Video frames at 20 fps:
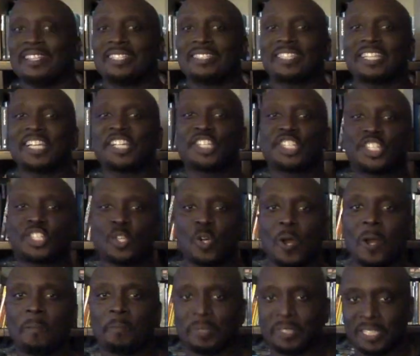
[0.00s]
This thing is so
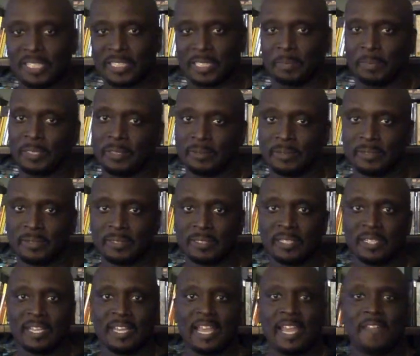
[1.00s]
unpredictable.
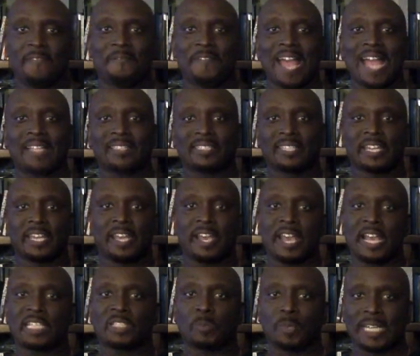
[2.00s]
In fact,
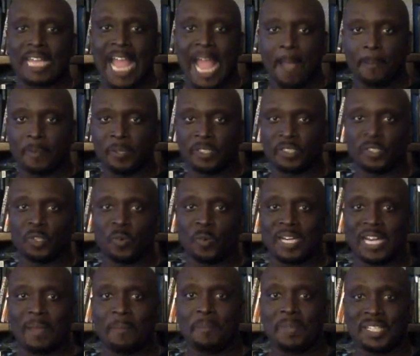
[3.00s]
here's what happened
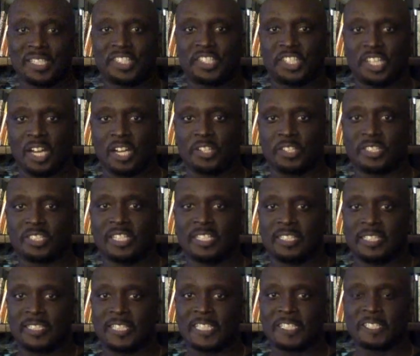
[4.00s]
when I misjudged
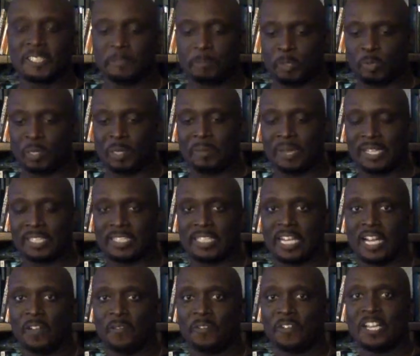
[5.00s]
the distance between
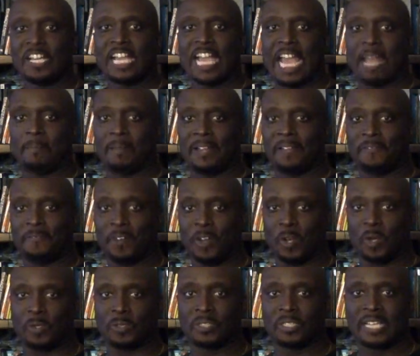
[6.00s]
myself and my
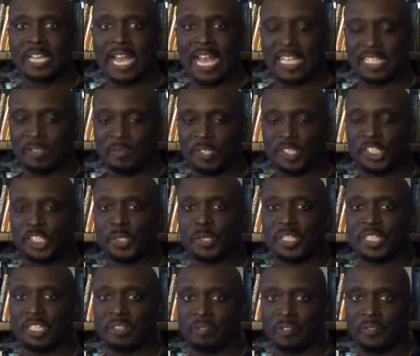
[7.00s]
phone as I was
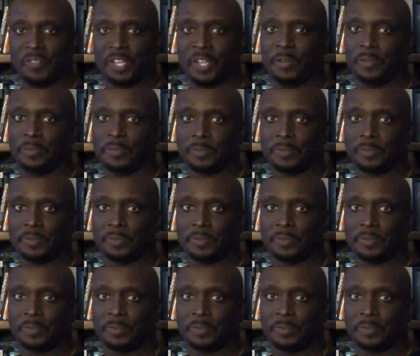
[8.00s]
shooting the review.